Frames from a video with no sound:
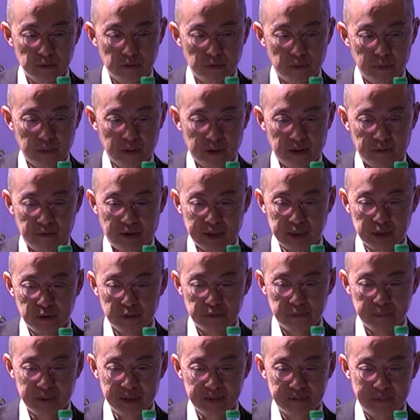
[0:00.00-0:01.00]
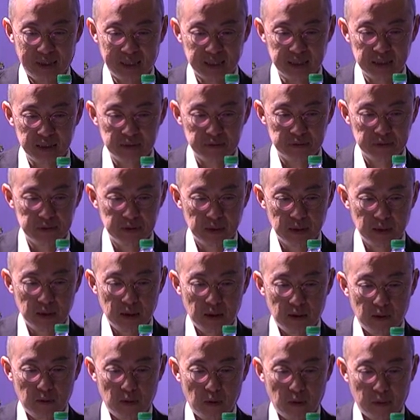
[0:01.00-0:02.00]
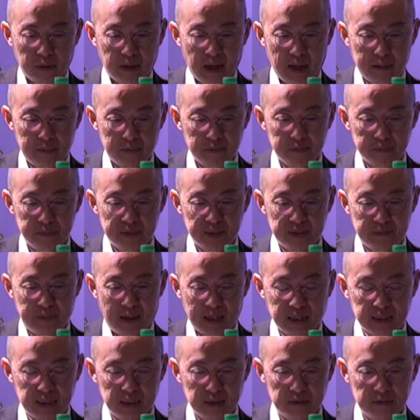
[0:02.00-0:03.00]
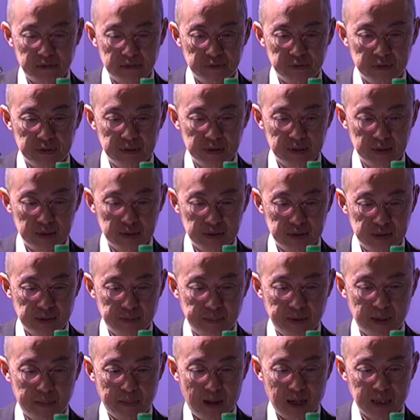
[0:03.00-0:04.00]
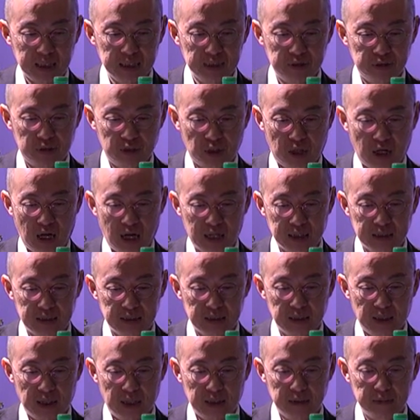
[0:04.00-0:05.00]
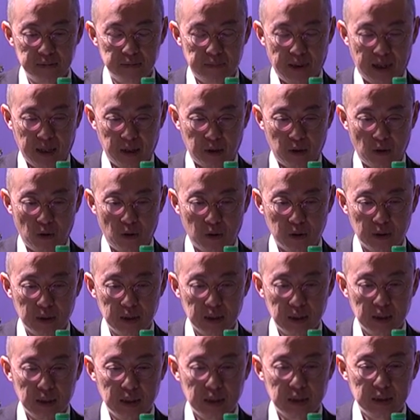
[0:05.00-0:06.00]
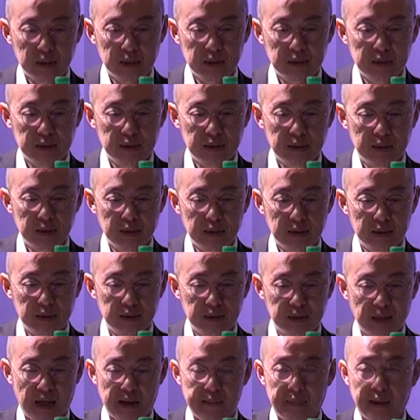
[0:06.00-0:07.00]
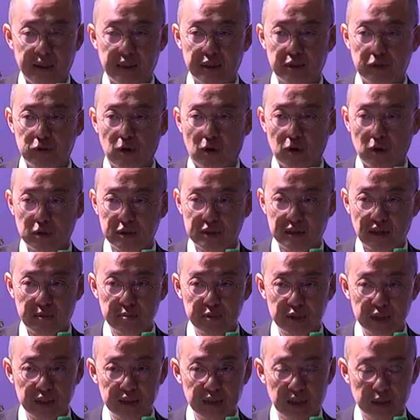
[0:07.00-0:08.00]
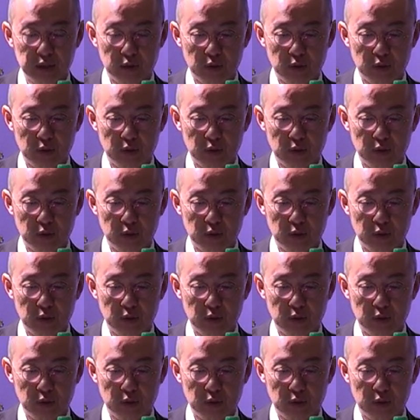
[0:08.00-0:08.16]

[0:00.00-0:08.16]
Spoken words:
From a rental perspective, or capital perspective, similar markets, Jakarta and Bangkok, led by strong consumption,